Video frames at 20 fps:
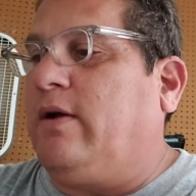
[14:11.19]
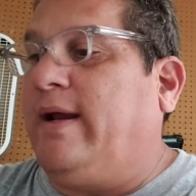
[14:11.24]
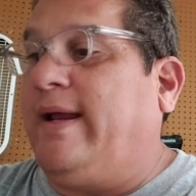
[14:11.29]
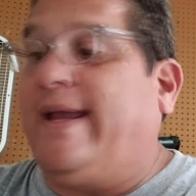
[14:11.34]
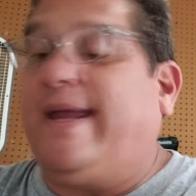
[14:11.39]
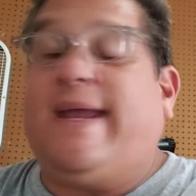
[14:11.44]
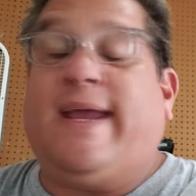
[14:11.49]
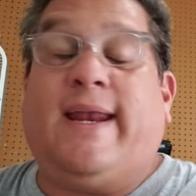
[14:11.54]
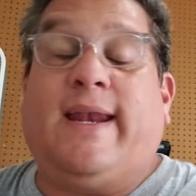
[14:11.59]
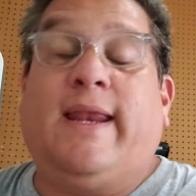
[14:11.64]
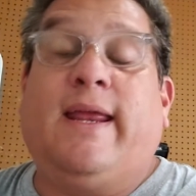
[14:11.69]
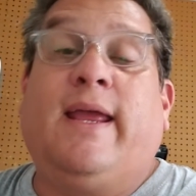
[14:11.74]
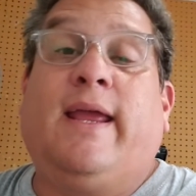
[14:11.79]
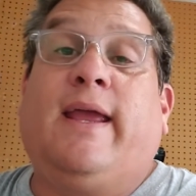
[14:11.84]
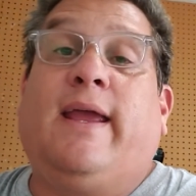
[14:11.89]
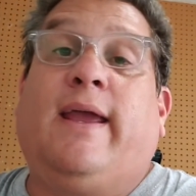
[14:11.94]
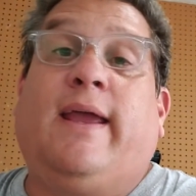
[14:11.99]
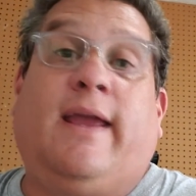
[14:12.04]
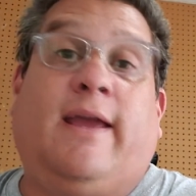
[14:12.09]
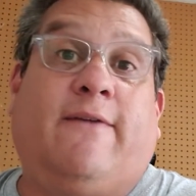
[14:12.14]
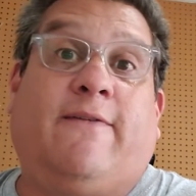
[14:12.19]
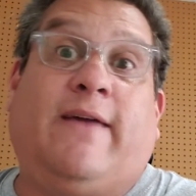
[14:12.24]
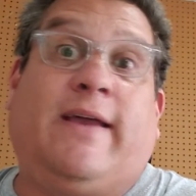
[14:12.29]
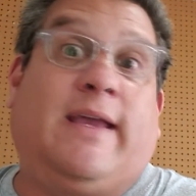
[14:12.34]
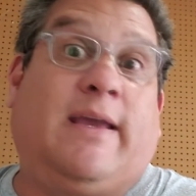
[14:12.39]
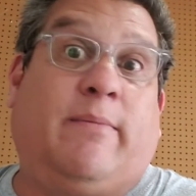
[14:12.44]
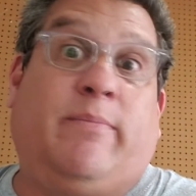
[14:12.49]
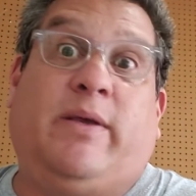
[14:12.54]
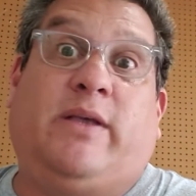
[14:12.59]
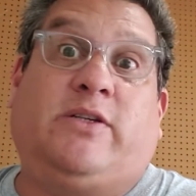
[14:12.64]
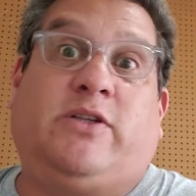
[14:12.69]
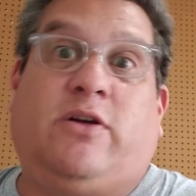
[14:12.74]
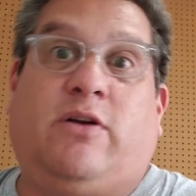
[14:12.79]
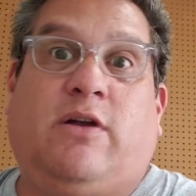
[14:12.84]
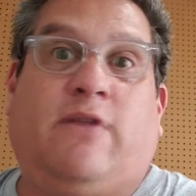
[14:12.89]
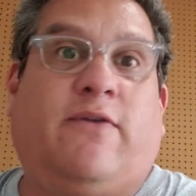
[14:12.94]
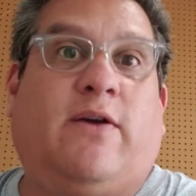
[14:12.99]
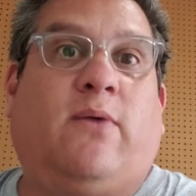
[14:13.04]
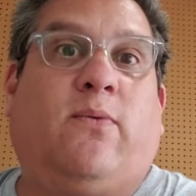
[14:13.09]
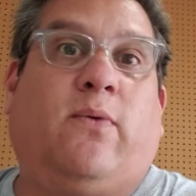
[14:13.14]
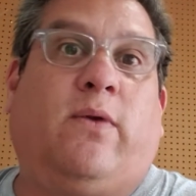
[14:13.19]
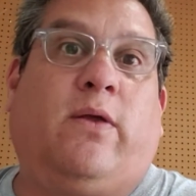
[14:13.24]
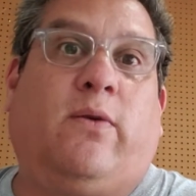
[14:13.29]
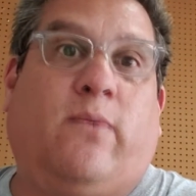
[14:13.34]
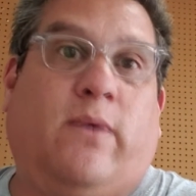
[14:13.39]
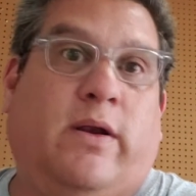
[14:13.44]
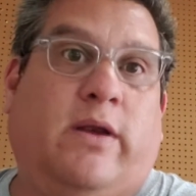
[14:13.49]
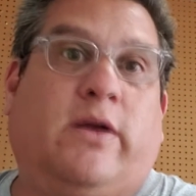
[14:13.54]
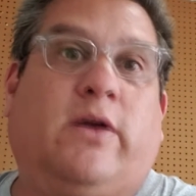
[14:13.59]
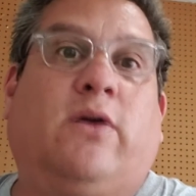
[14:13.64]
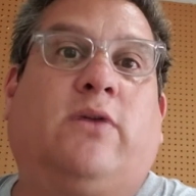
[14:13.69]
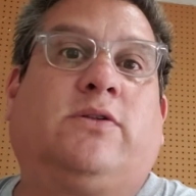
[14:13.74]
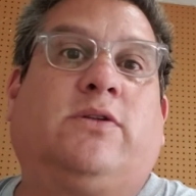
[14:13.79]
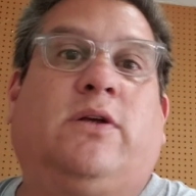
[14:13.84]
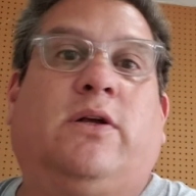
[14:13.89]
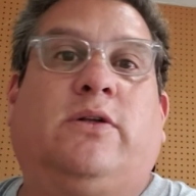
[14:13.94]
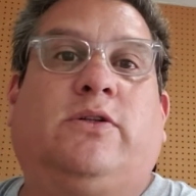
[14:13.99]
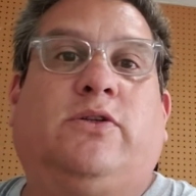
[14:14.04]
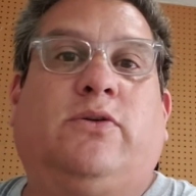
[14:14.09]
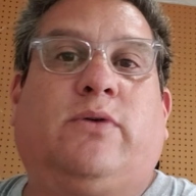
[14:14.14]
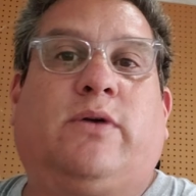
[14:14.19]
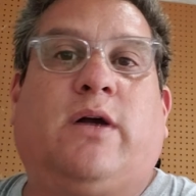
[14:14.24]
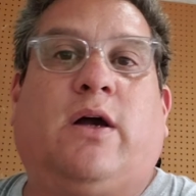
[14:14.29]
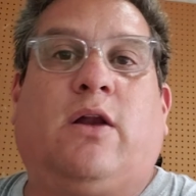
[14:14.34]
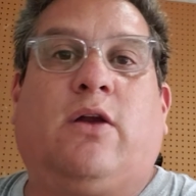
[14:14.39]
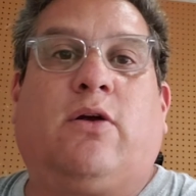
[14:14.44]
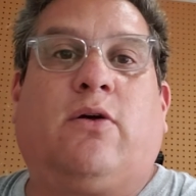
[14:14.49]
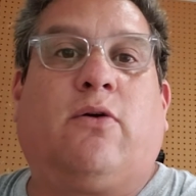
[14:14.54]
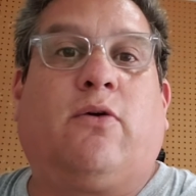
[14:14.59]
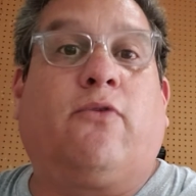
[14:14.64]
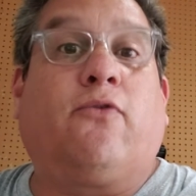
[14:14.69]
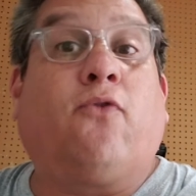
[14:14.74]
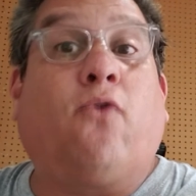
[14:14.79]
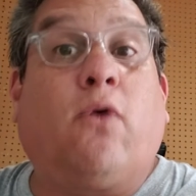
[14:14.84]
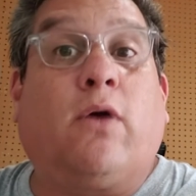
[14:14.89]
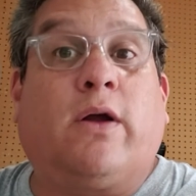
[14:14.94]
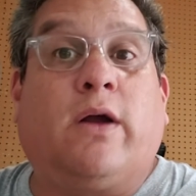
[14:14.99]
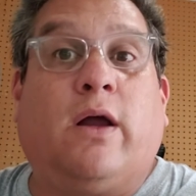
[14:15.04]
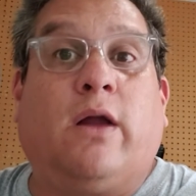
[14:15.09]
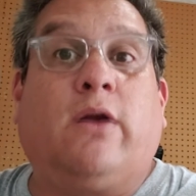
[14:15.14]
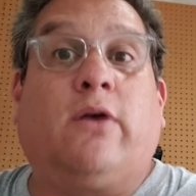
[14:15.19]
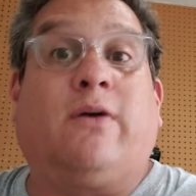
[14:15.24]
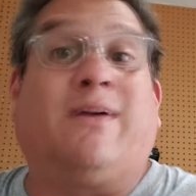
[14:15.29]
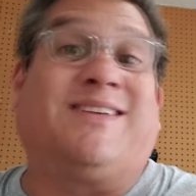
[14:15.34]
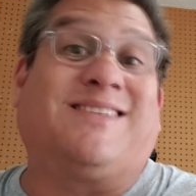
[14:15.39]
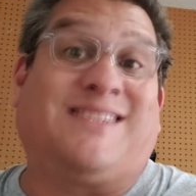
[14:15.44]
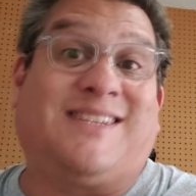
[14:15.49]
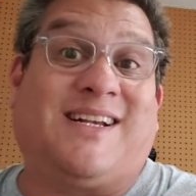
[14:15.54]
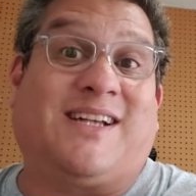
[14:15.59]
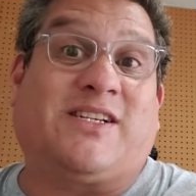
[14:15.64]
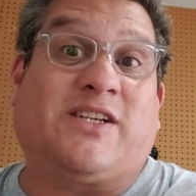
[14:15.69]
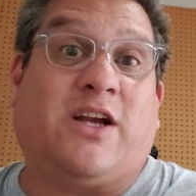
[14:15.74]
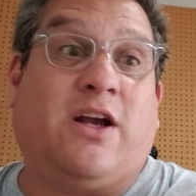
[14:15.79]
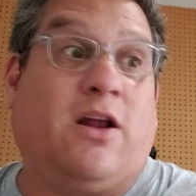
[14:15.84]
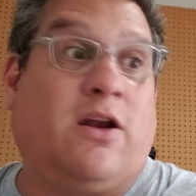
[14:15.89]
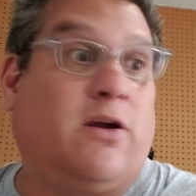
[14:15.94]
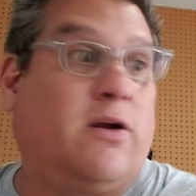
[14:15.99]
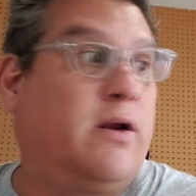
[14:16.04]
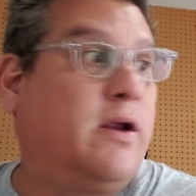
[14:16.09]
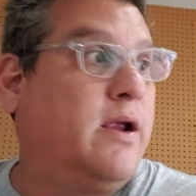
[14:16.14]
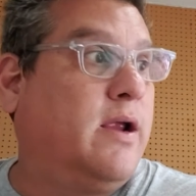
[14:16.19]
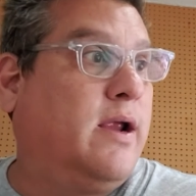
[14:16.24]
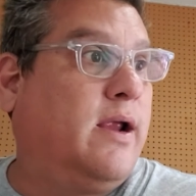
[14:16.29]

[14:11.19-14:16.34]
And again, if I get busier and if I really want to go to a 2 color or 4 color or a 6 color,